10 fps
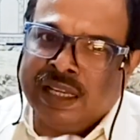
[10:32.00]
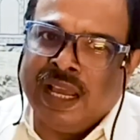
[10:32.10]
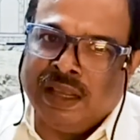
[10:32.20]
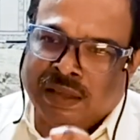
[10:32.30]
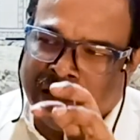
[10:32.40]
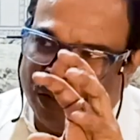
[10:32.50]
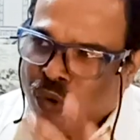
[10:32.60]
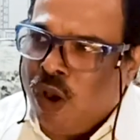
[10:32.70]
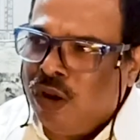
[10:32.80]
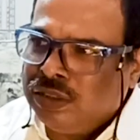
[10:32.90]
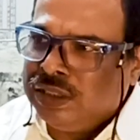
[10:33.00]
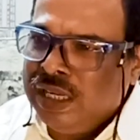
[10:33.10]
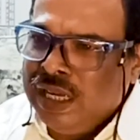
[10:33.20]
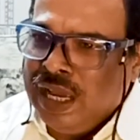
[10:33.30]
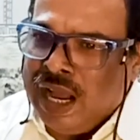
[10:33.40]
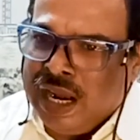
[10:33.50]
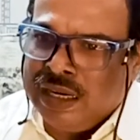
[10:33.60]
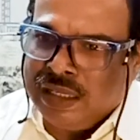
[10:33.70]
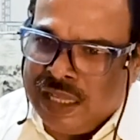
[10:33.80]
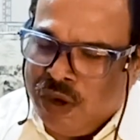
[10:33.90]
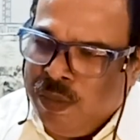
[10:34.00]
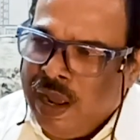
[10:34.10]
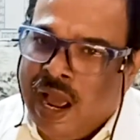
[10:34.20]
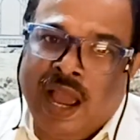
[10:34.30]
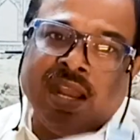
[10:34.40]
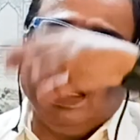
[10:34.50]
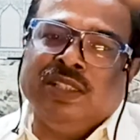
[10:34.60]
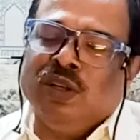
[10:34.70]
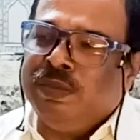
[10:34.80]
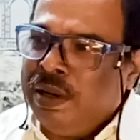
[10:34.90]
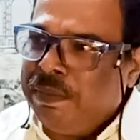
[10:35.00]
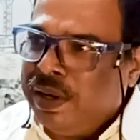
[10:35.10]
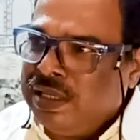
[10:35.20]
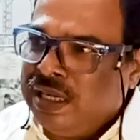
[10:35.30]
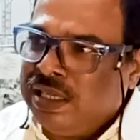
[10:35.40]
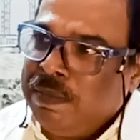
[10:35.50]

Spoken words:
the dogs are there will be a high rise of temperature.